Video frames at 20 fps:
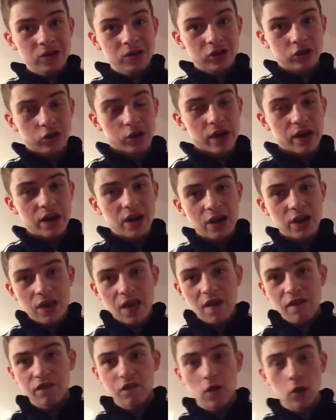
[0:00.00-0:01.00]
a trainer and they're
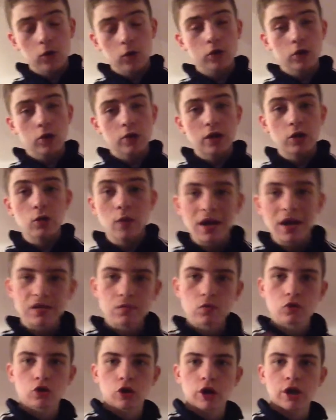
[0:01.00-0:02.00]
following you and you ask them
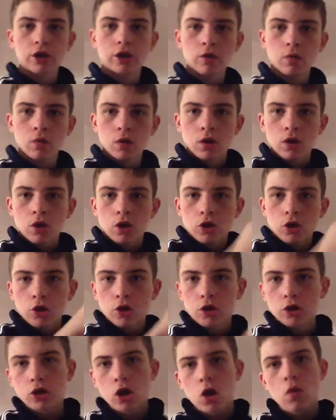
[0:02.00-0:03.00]
to train you, you
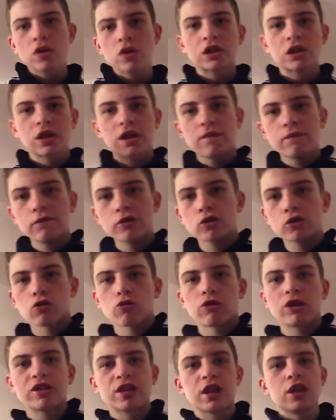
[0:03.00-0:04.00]
can go into your inventory
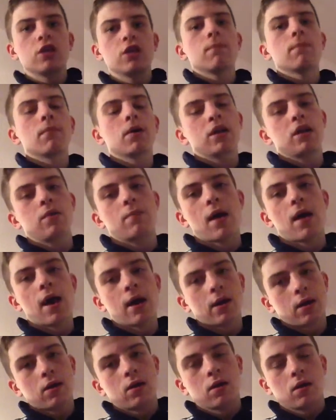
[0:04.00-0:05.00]
and take your money
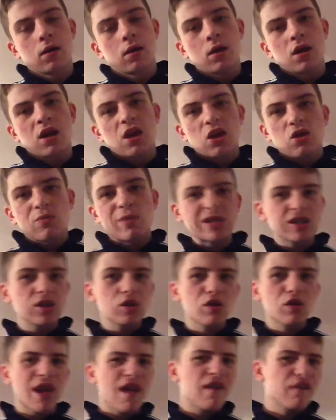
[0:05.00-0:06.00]
back. Basically,
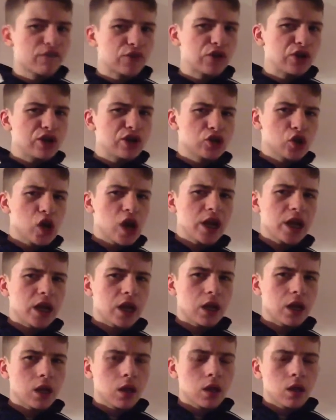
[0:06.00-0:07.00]
you're getting free
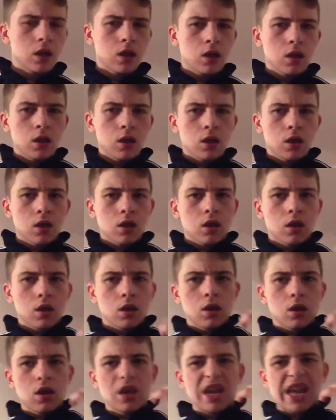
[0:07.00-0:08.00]
training.
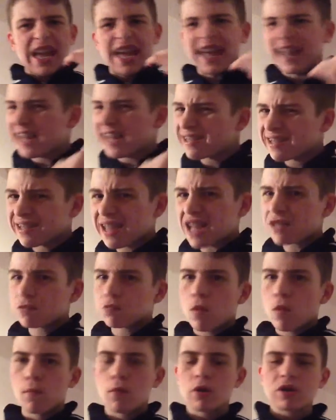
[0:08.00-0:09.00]
That's
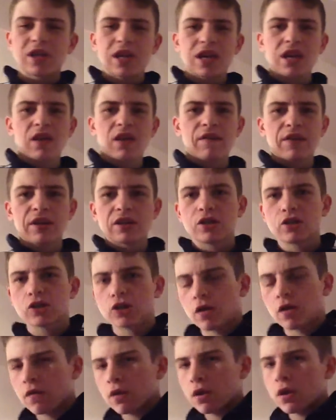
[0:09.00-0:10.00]
one point taking advantage
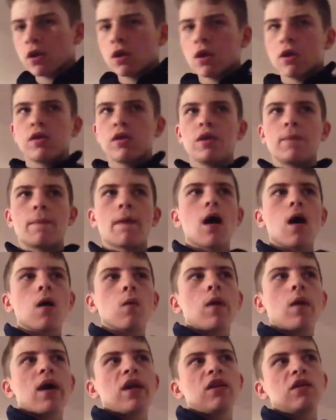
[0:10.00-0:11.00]
of. The part
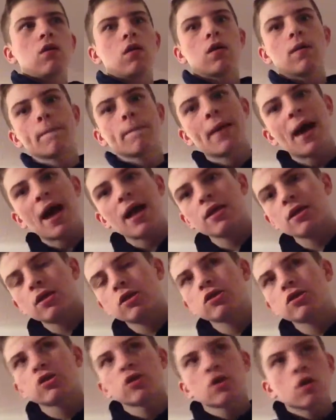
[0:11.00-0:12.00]
where your
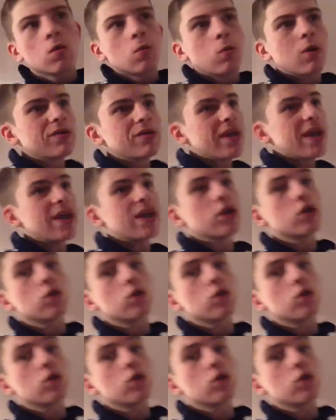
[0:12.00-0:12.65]
companions, when they can